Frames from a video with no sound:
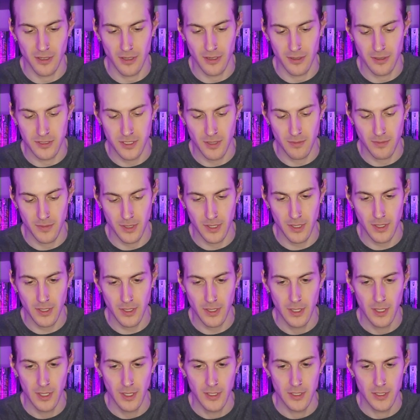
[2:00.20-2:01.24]
long or something.
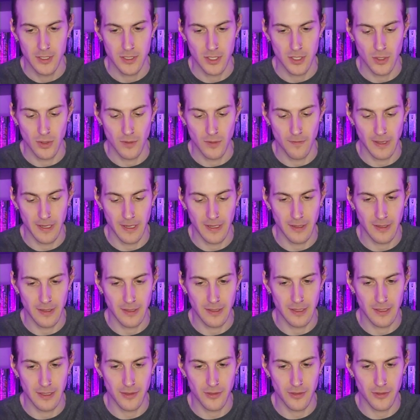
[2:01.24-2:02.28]
So if I
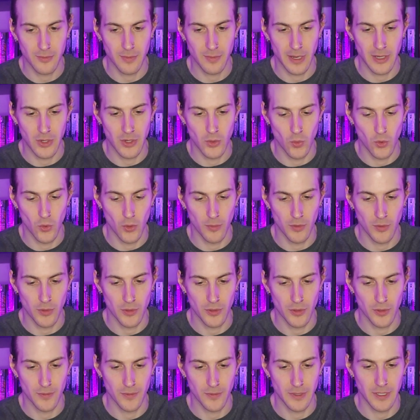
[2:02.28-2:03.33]
get through my
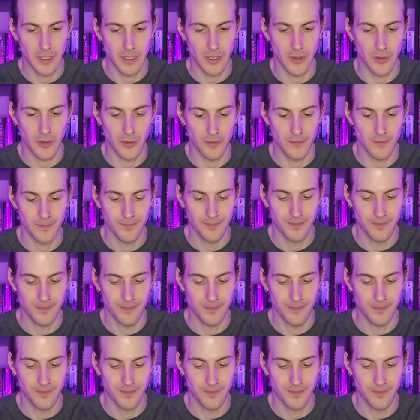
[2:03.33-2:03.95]
normal, 10-ish,